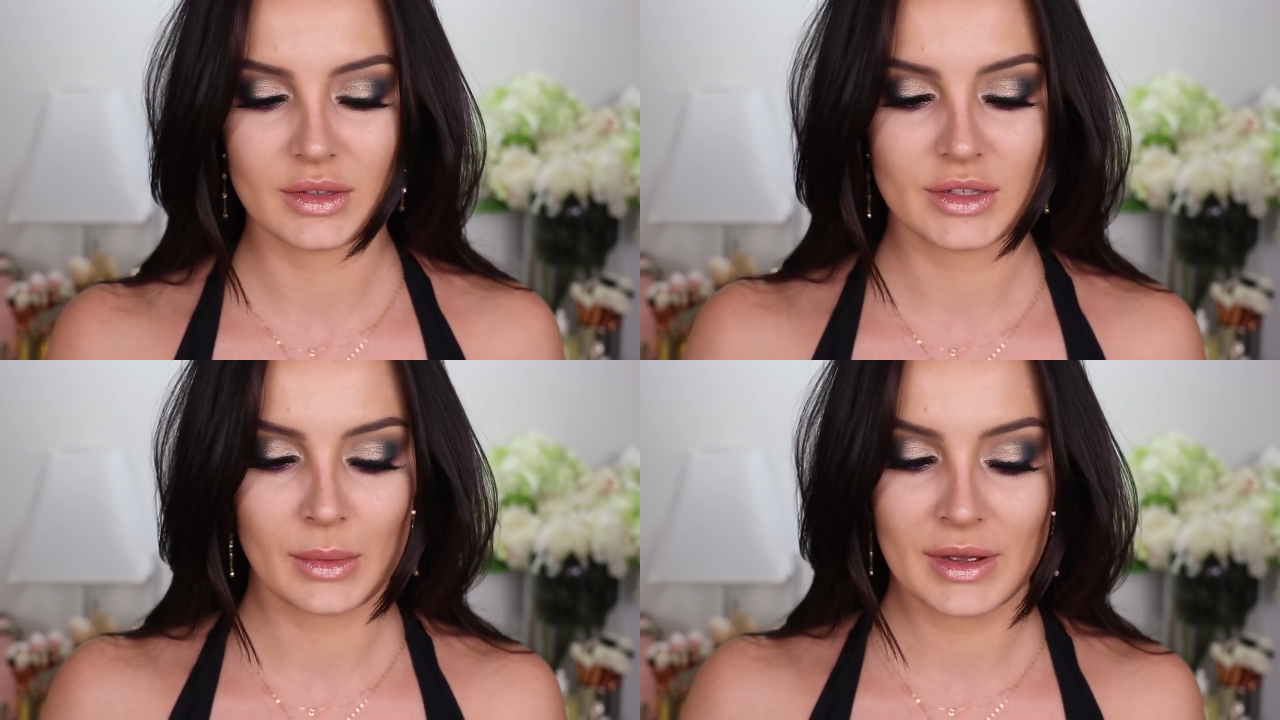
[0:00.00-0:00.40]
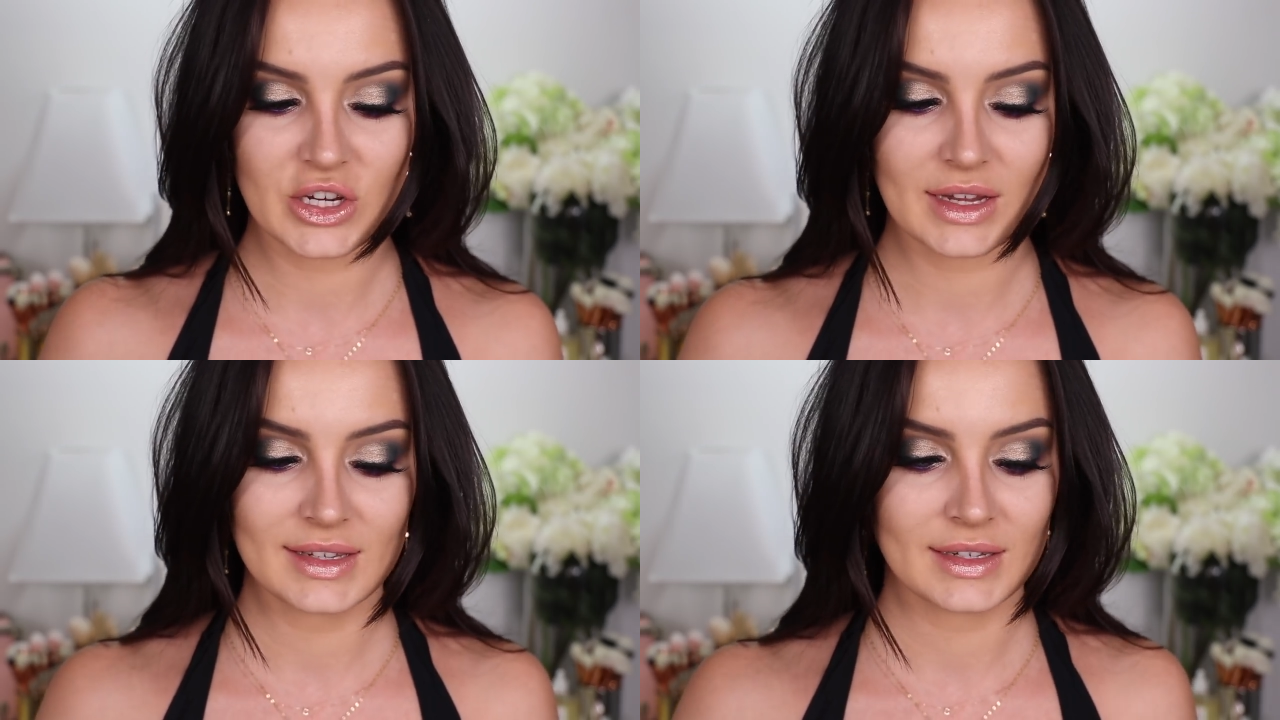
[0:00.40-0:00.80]
It's so
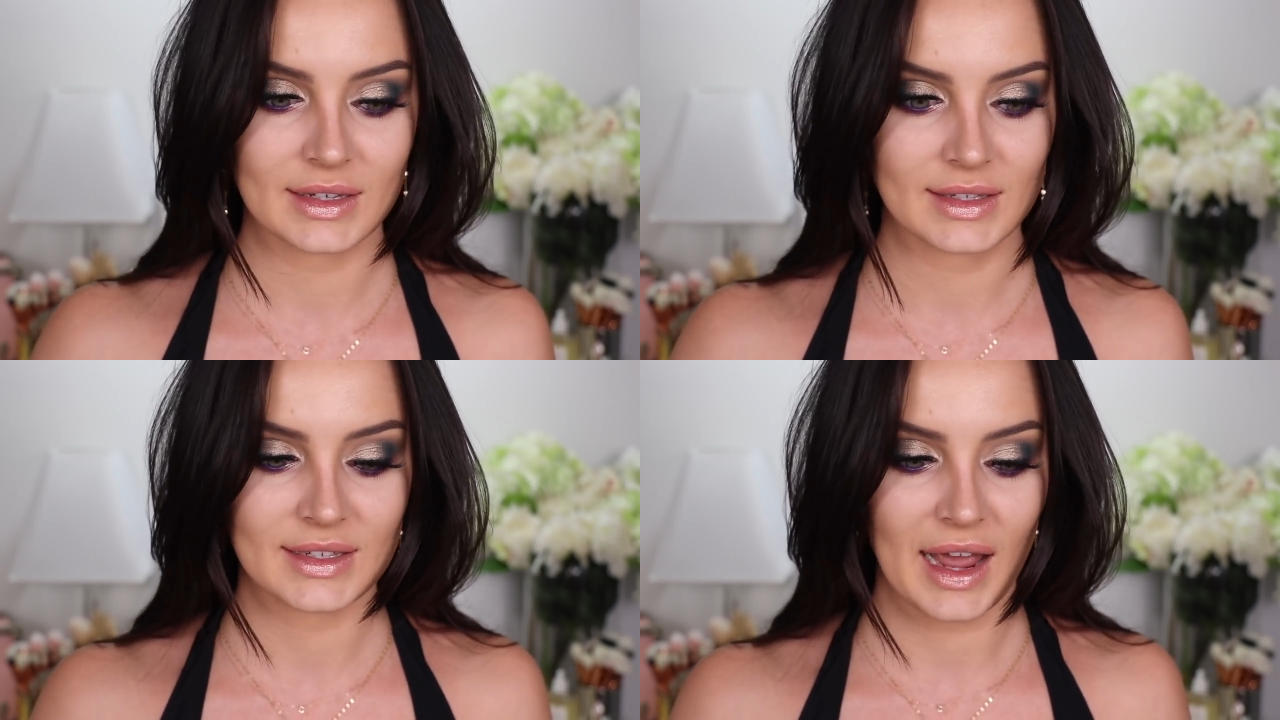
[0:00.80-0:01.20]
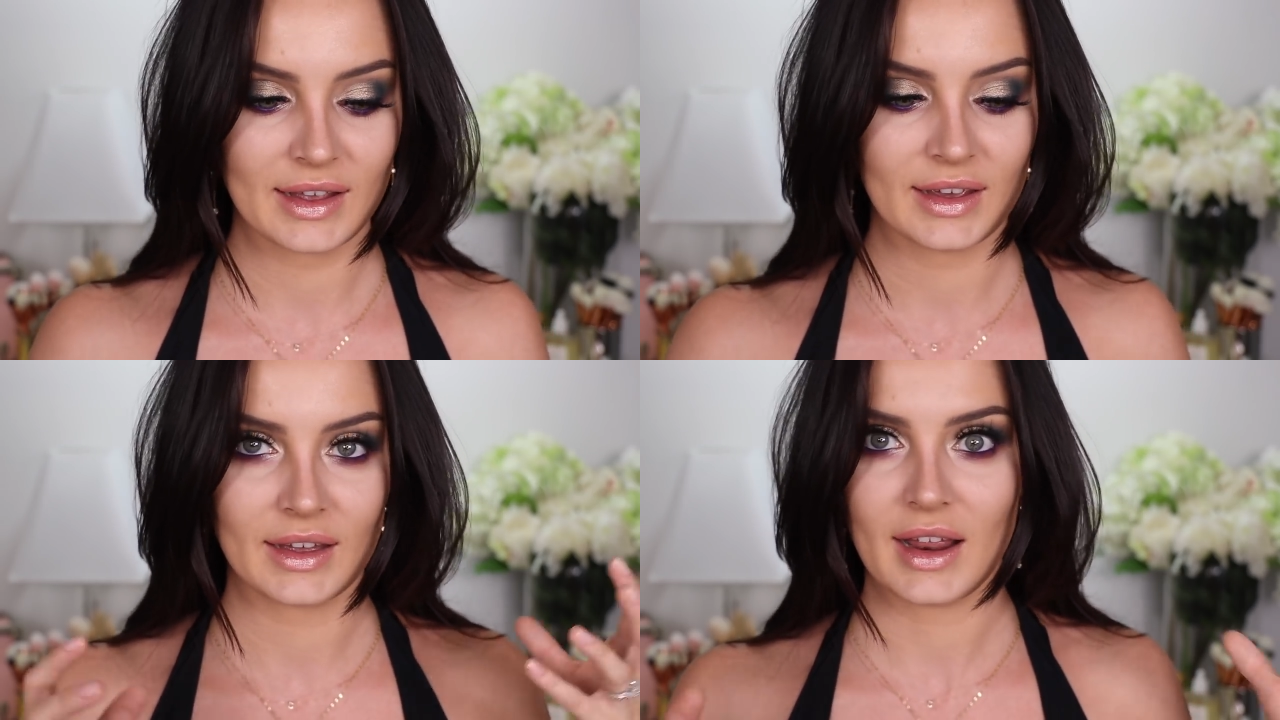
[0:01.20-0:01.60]
much easier to
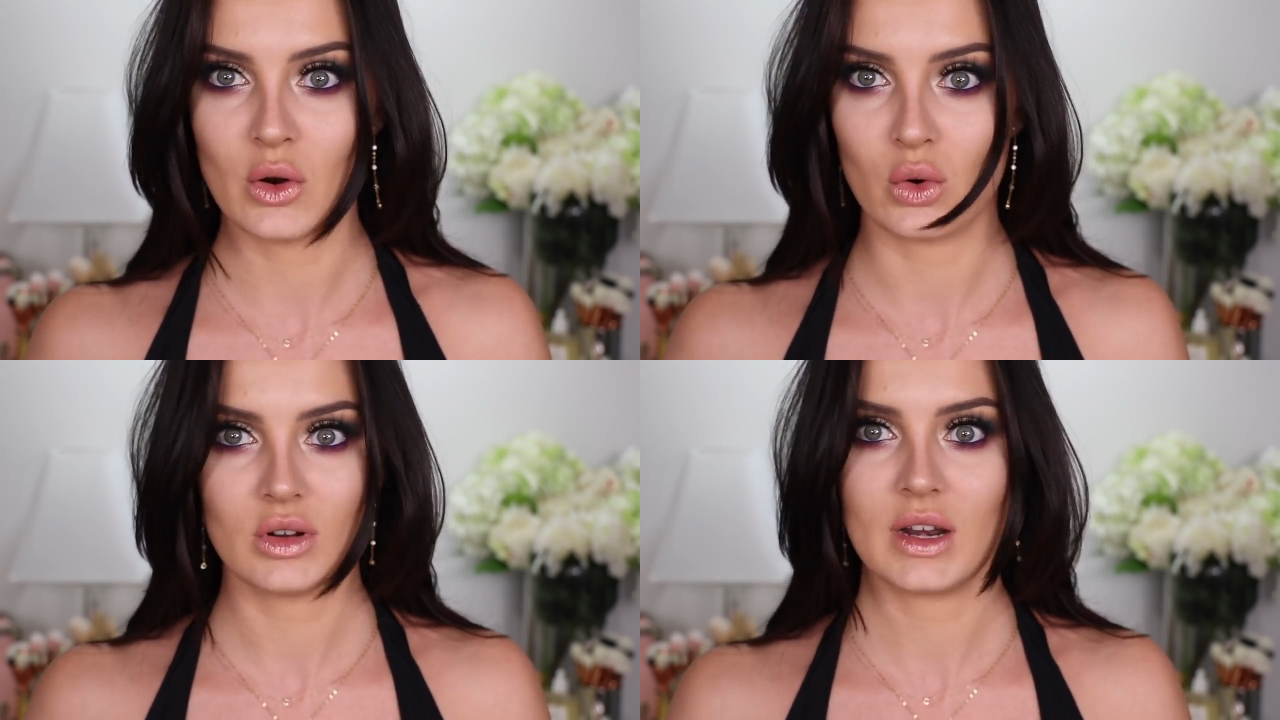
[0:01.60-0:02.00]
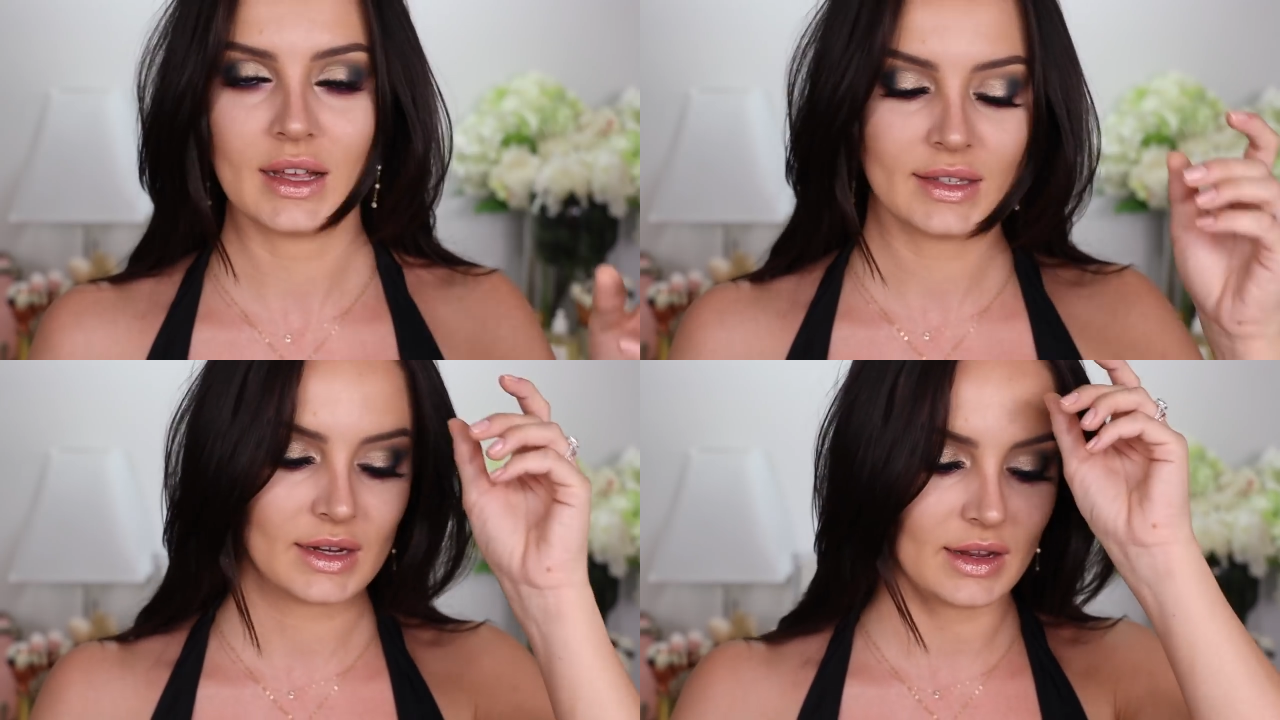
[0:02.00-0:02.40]
stack it and
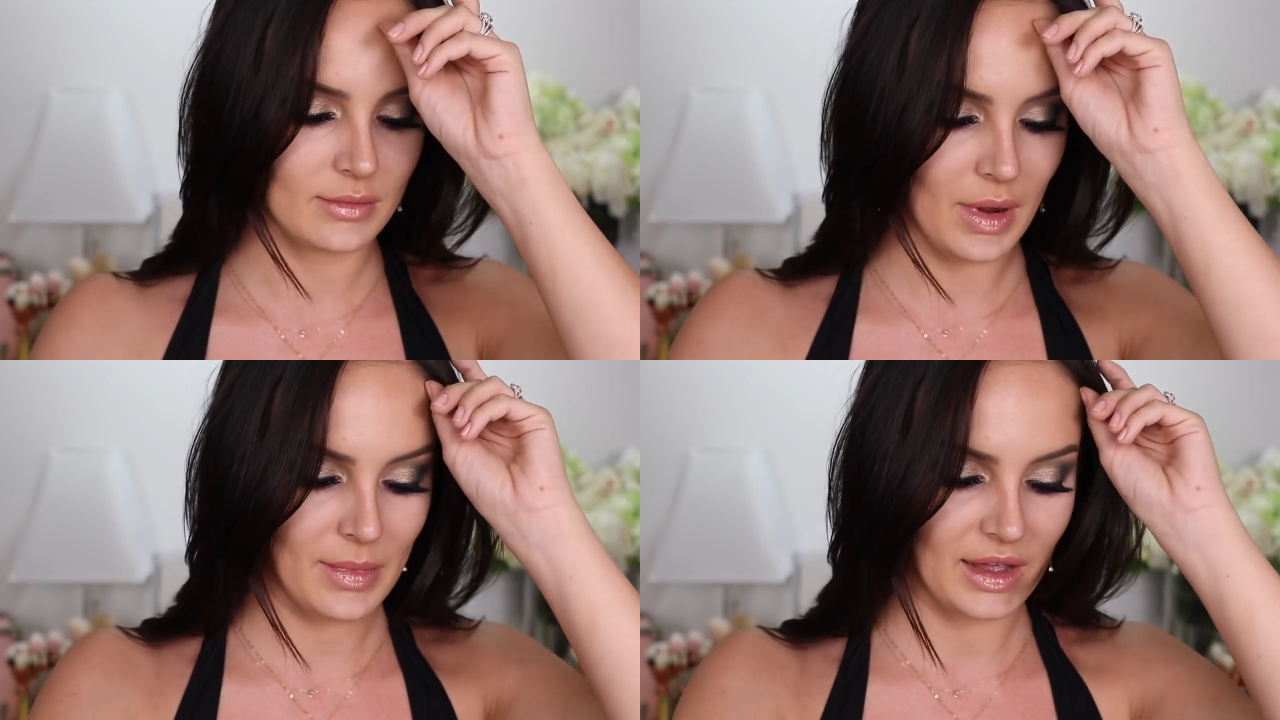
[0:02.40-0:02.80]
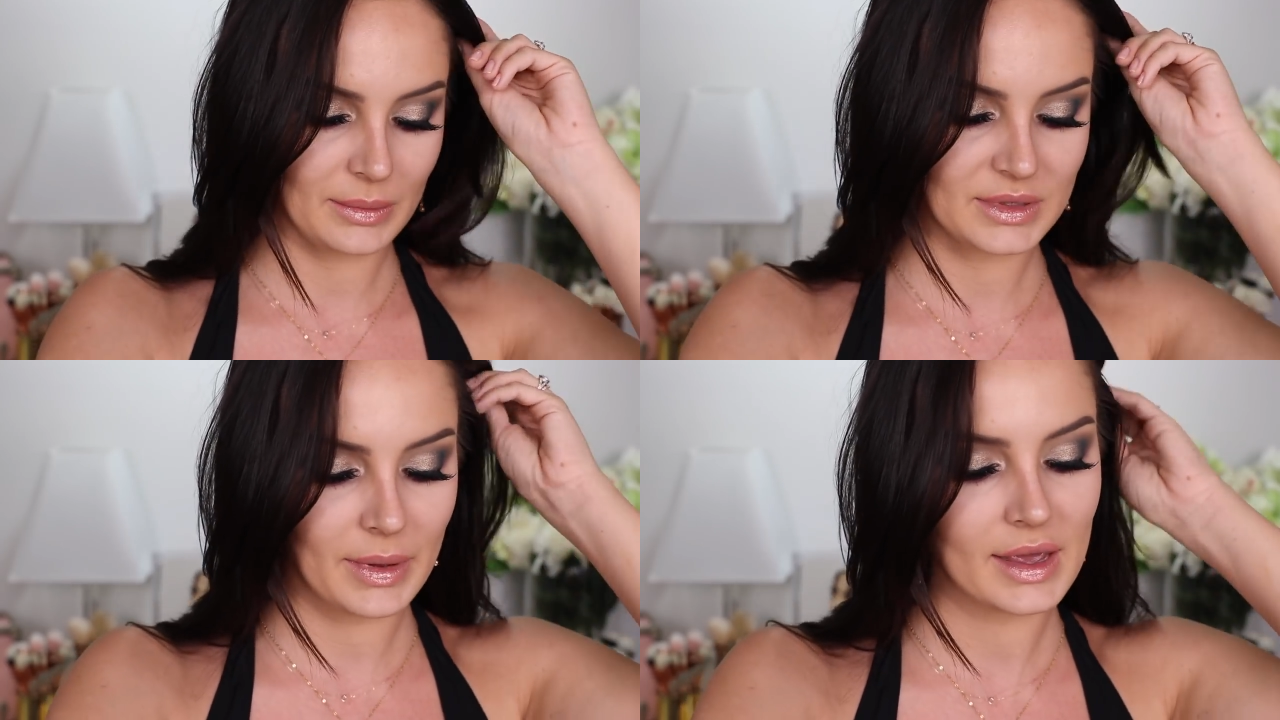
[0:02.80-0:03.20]
organize it in my
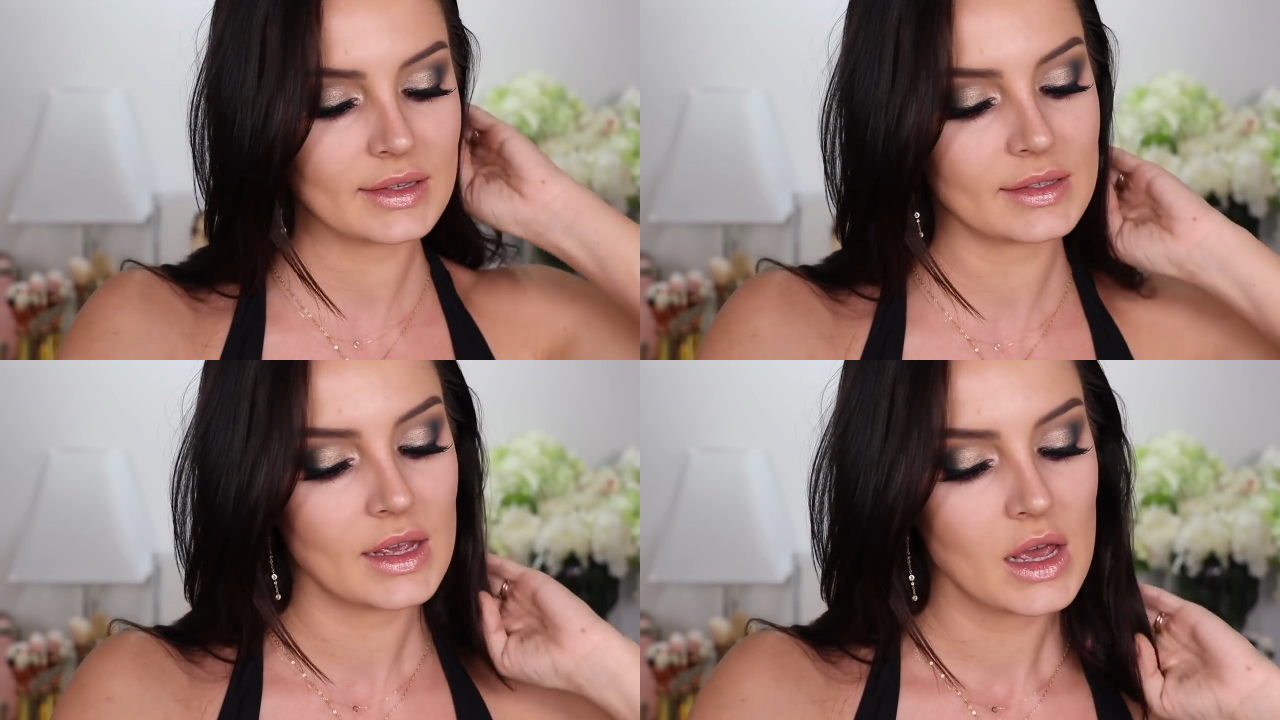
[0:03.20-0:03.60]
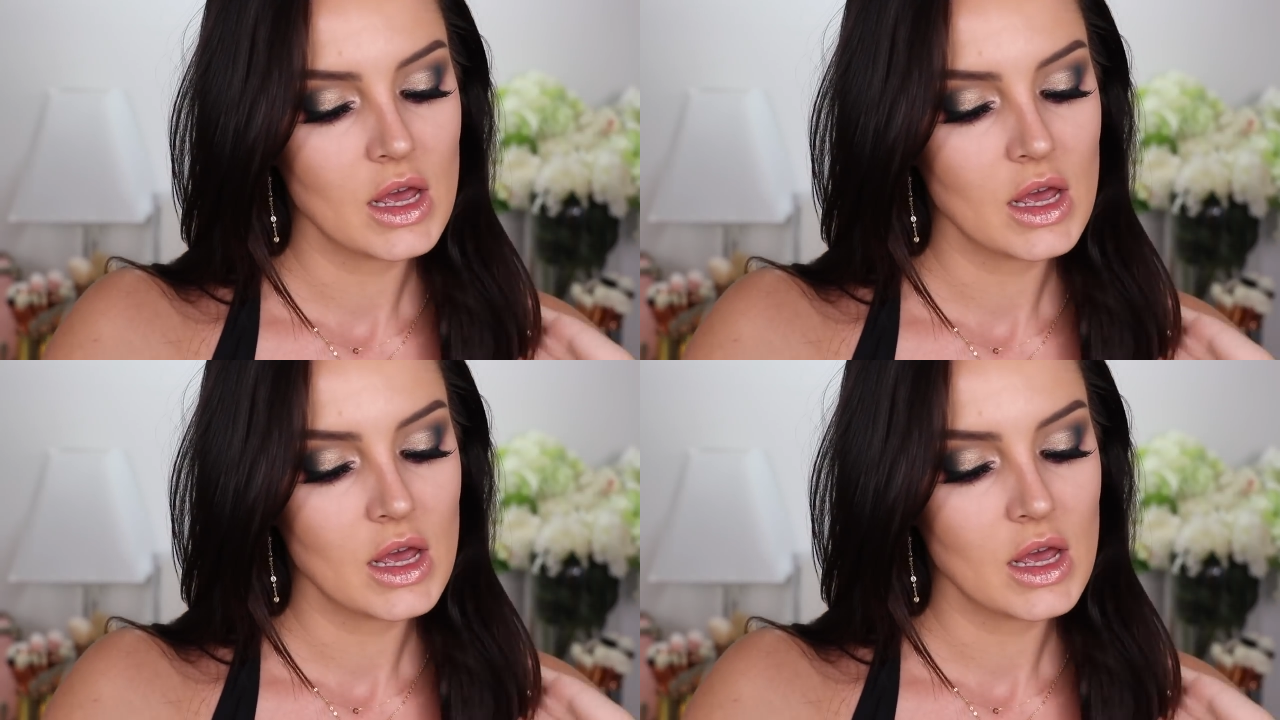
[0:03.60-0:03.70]
makeup space.